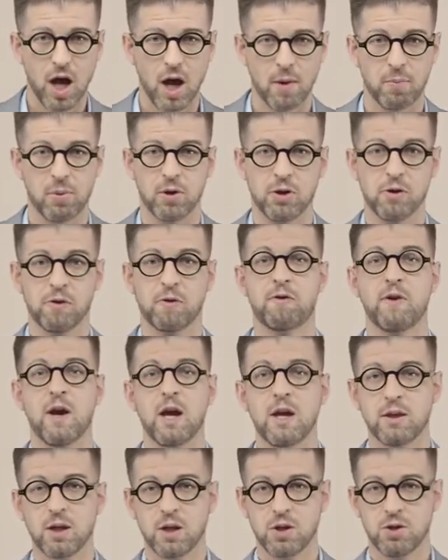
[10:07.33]
Uh, put your
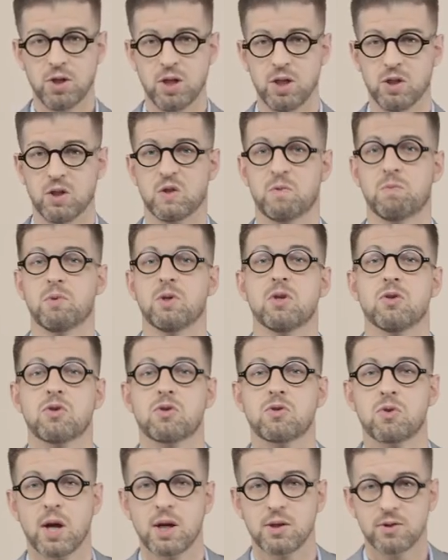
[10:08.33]
faith in Jesus, put your
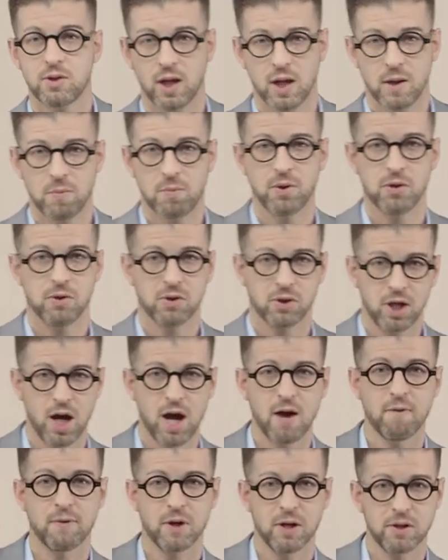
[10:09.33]
trust in Him, put your
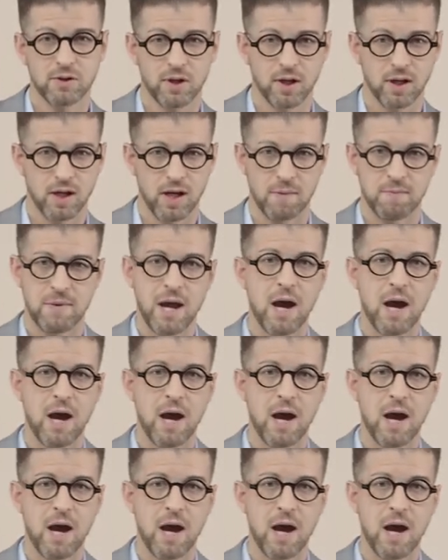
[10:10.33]
confidence in Him.